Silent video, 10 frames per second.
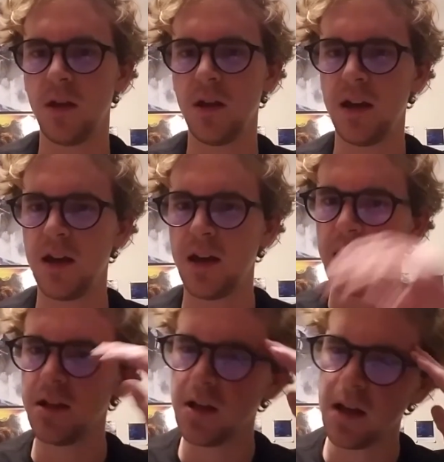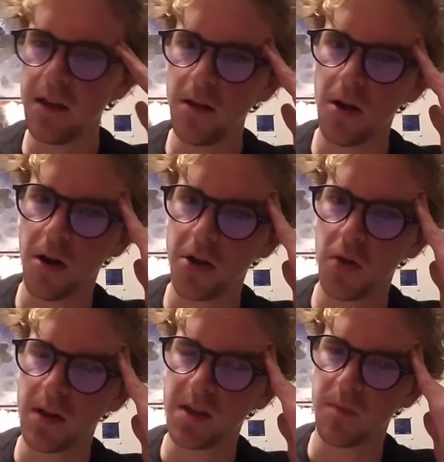uh, it's a little hard to
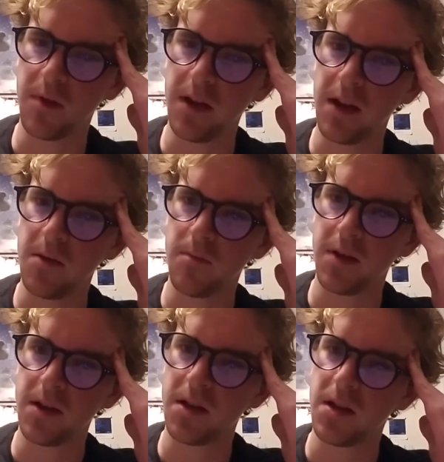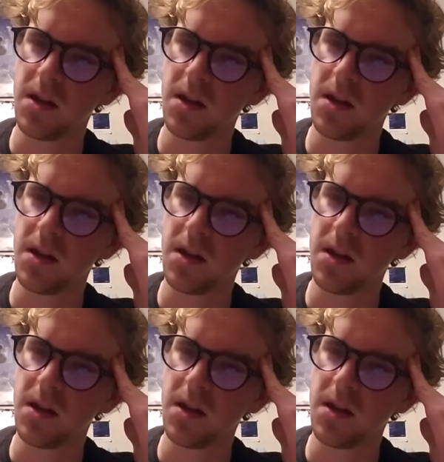explain, but